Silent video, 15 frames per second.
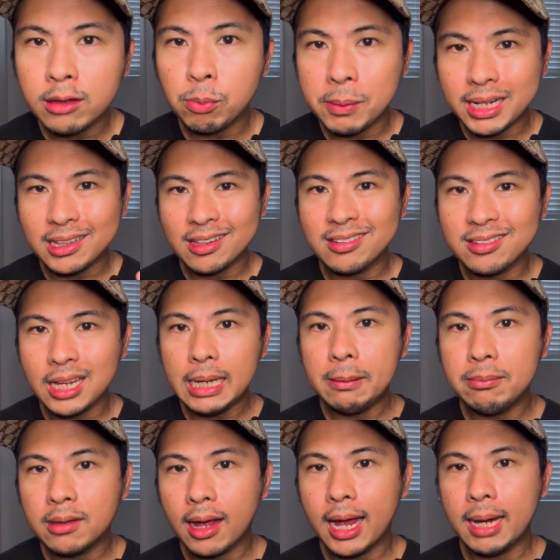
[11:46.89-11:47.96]
but at the same
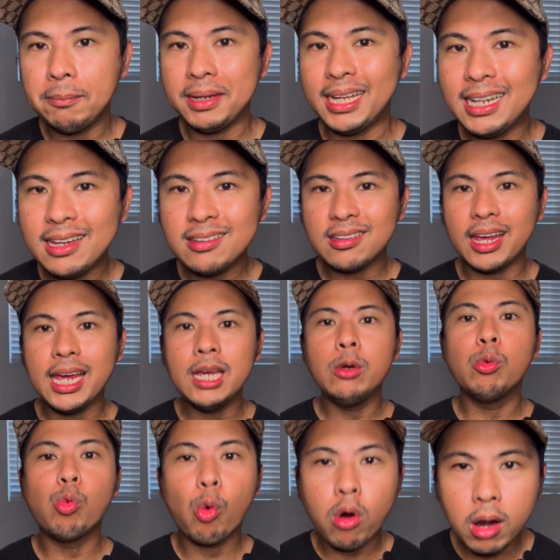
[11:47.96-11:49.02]
time, it is a
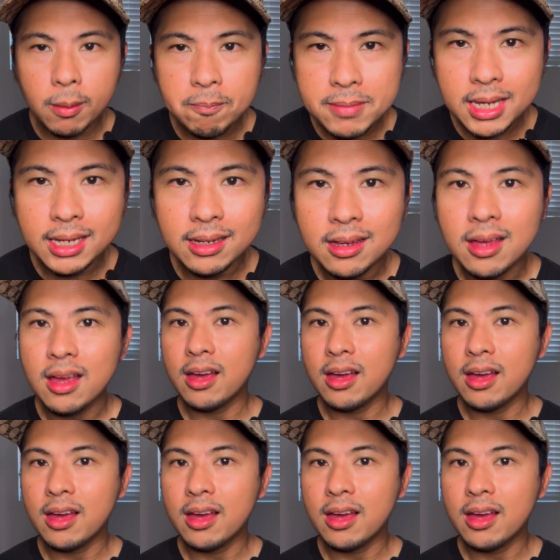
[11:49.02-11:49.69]
warming,